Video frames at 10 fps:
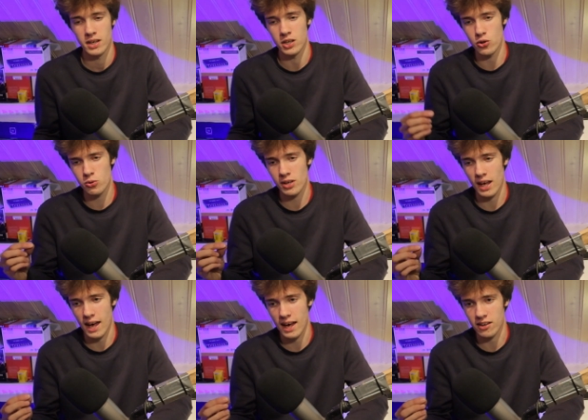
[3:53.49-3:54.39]
you can
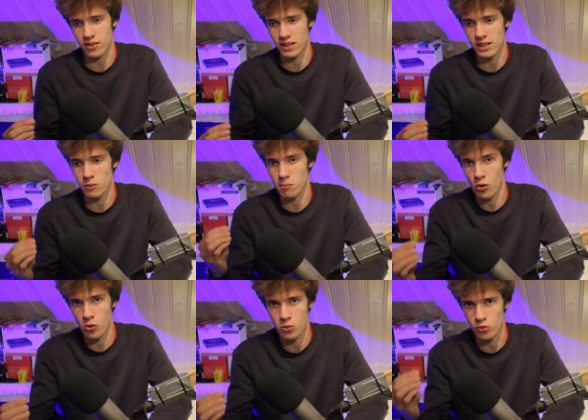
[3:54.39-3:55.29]
add a little
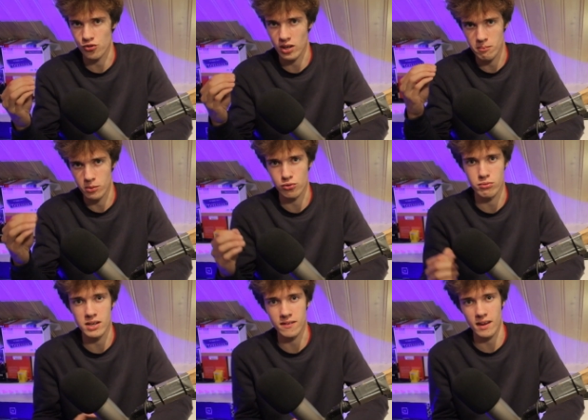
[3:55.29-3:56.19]
pause in
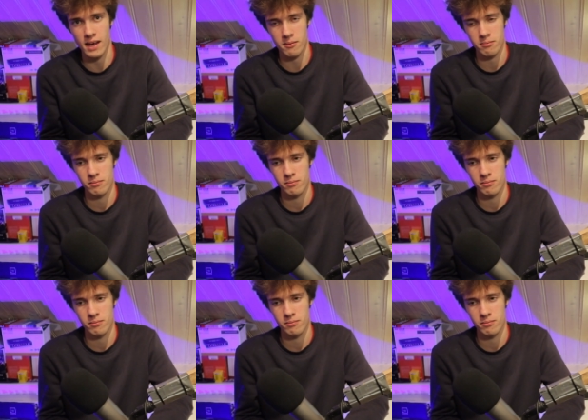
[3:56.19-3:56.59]
between there.